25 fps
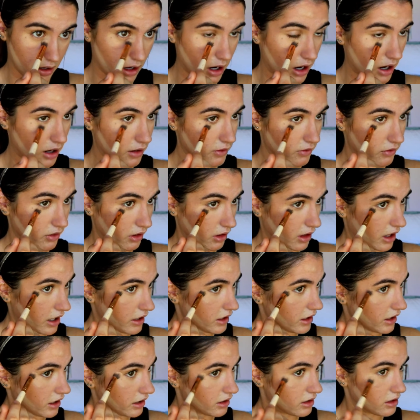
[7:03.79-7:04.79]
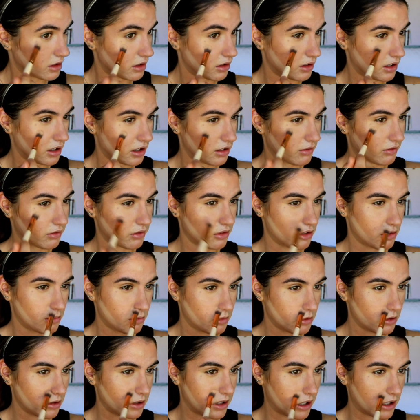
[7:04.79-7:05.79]
I don't feel I need to and for a
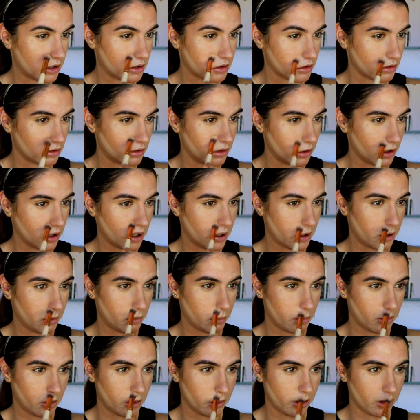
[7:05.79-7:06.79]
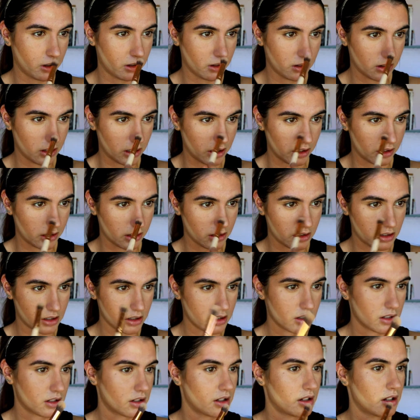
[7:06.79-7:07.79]
more natural look I don't bother like it's
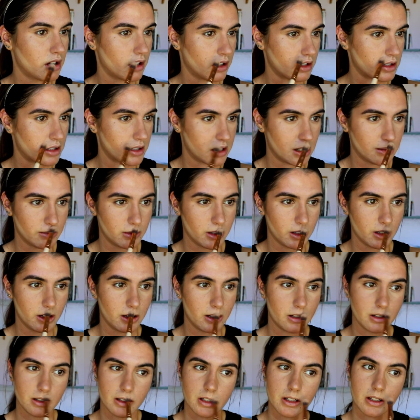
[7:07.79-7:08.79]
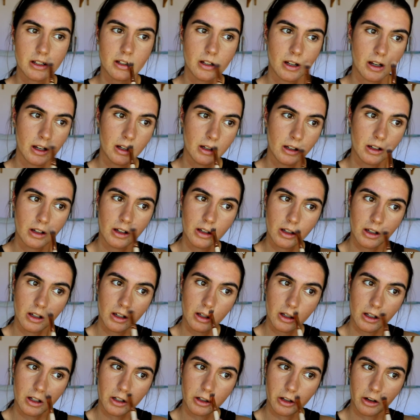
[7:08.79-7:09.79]
just another step that you just
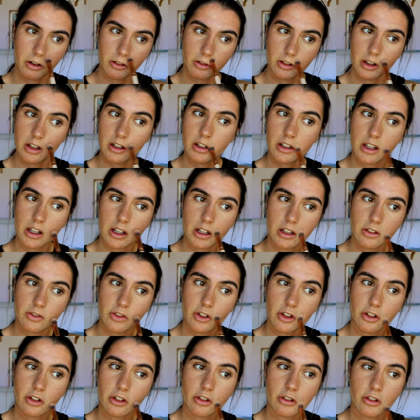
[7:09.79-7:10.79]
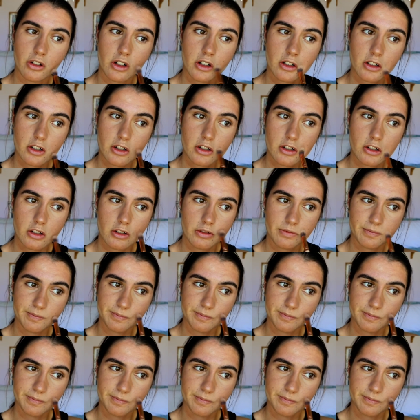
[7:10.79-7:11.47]
don't really need if you're in a rush